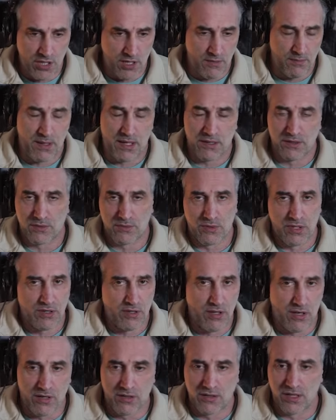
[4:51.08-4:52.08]
about the
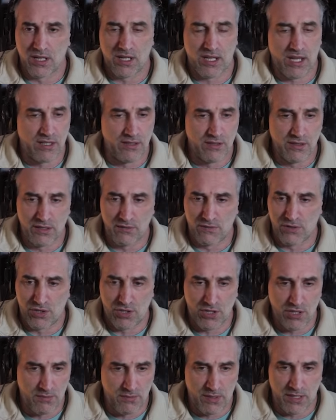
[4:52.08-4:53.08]
rhetoric. I don't give a
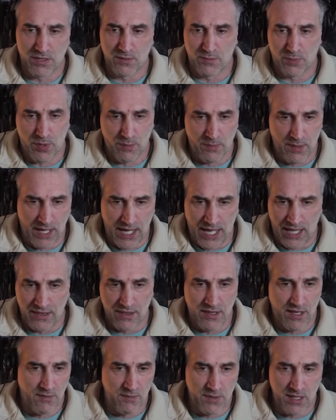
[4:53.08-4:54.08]
shit about the
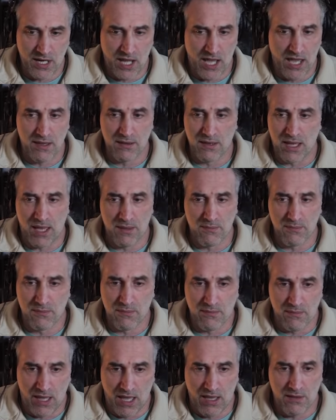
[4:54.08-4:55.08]
propaganda. I mean, I I'm
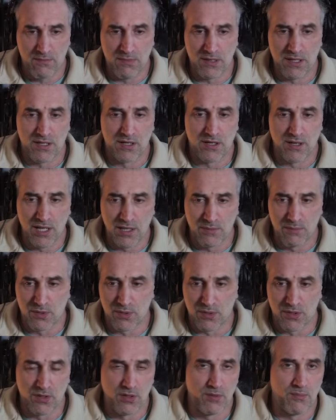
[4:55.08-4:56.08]
I've been a
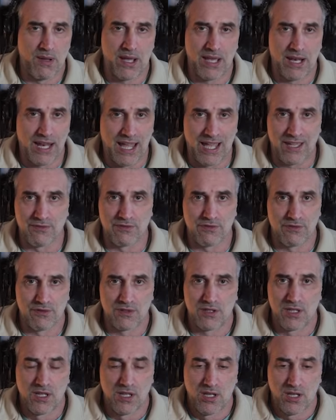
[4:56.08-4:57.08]
liberal all my
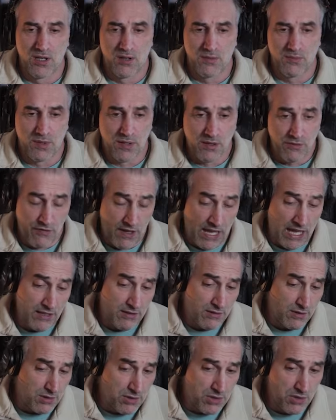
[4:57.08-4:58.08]
life, but if I had
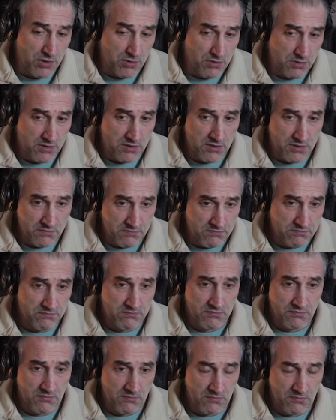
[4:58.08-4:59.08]
to choose
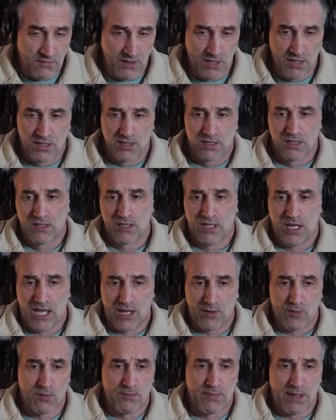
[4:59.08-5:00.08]
will probably get
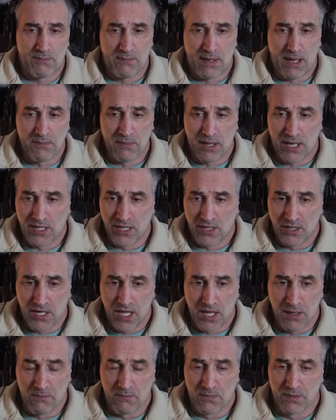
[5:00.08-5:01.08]
another few my money on
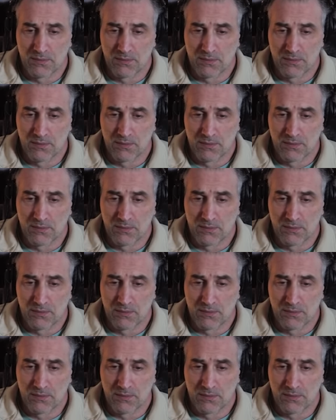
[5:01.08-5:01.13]
him